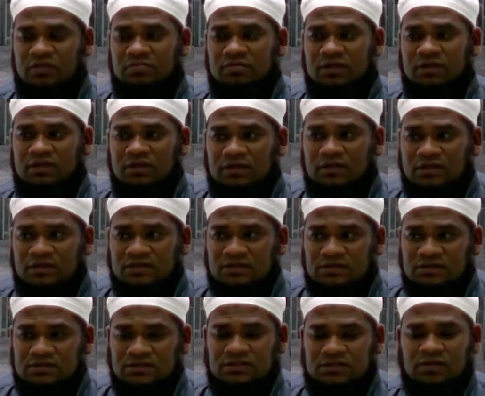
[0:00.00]
Are you with me?
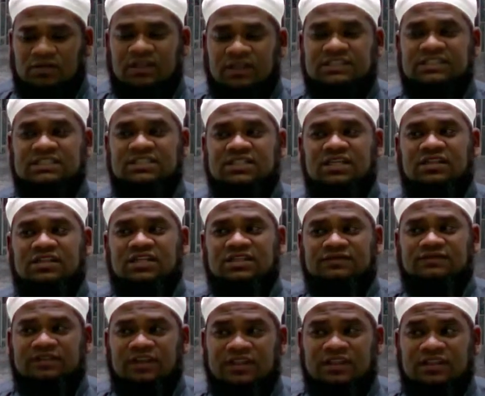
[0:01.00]
So this is
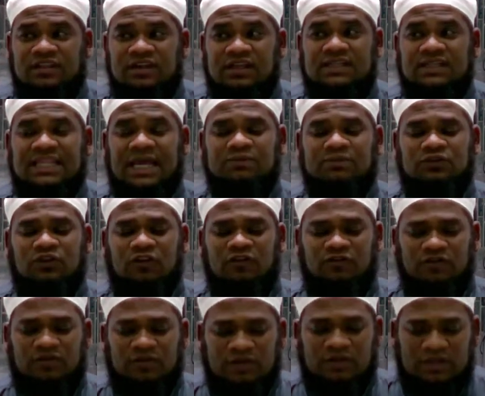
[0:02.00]
the three
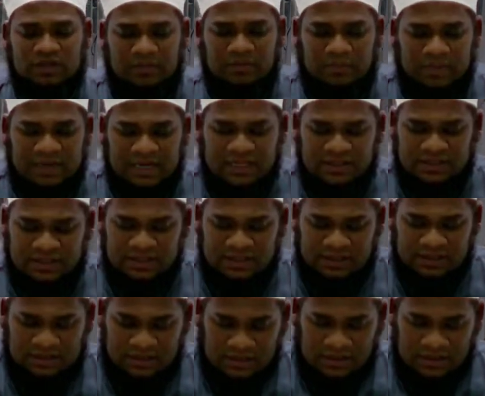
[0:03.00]
types of blood